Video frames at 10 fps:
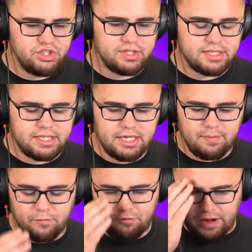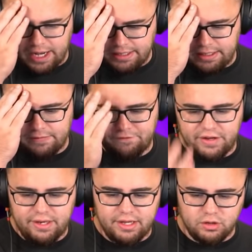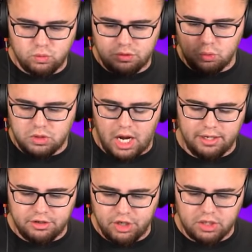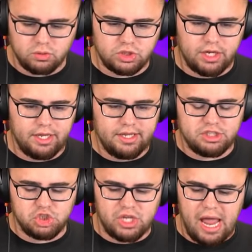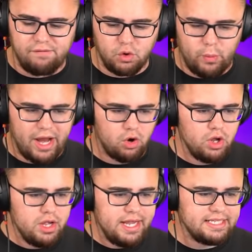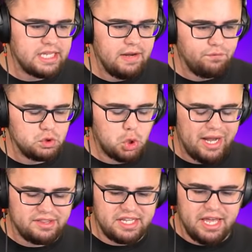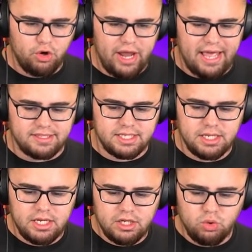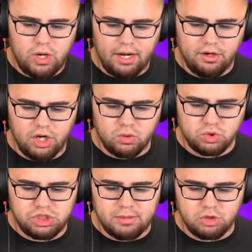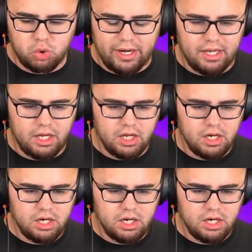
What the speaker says: just keep finding videos with Ugandan Knuckles on it, and it's just everywhere. It's infiltrated the internet. Ugandan Knuckles gym training.